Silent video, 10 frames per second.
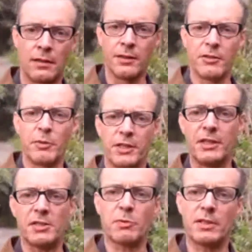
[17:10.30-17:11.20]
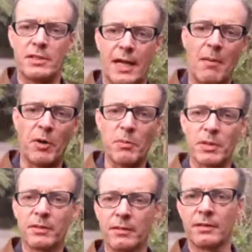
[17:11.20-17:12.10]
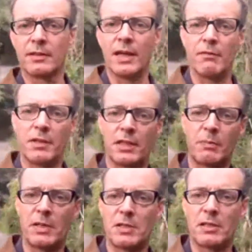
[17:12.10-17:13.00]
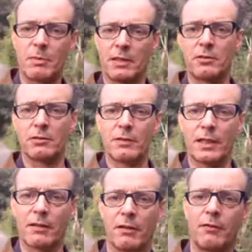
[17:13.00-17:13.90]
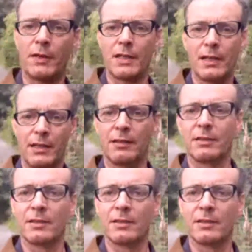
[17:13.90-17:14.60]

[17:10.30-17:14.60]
don't know what it is with this camera, but everything appears to be sort of like a vaguely